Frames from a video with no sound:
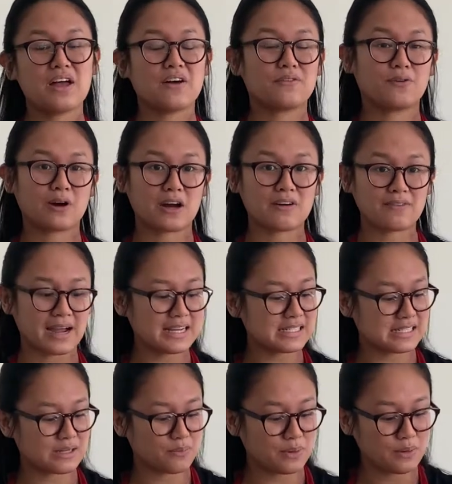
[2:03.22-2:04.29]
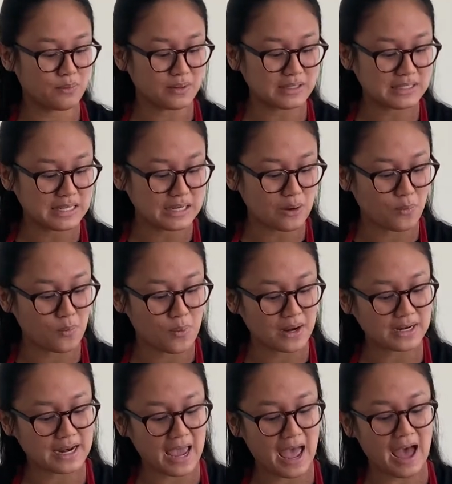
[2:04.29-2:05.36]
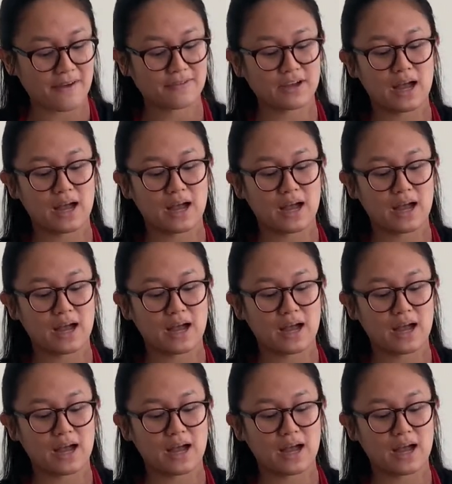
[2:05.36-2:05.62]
For our rice, we will need 1.5